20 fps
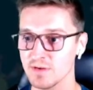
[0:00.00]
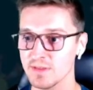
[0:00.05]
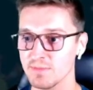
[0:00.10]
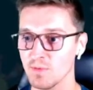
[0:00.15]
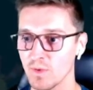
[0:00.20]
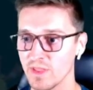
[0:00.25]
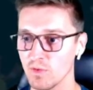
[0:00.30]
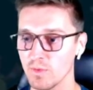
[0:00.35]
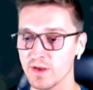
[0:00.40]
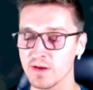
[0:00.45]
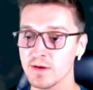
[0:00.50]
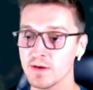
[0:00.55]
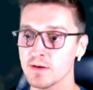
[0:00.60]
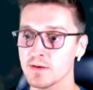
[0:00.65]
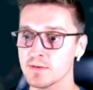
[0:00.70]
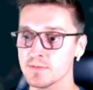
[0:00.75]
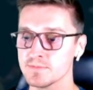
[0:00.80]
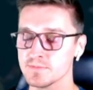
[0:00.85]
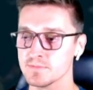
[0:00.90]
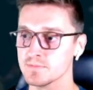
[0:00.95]
Wheel,
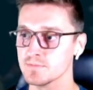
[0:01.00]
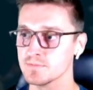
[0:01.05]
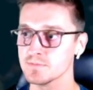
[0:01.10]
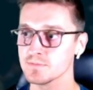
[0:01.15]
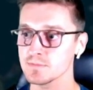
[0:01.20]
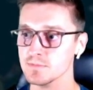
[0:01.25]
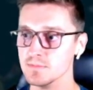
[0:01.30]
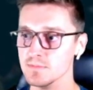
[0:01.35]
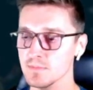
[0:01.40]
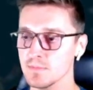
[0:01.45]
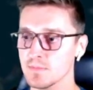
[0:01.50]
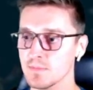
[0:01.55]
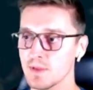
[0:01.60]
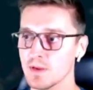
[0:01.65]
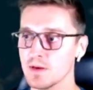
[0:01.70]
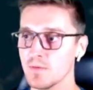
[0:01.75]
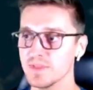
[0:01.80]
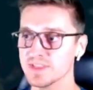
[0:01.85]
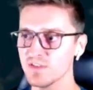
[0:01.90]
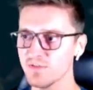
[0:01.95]
but a single
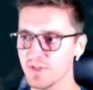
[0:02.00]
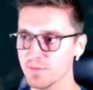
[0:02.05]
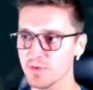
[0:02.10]
Psychic from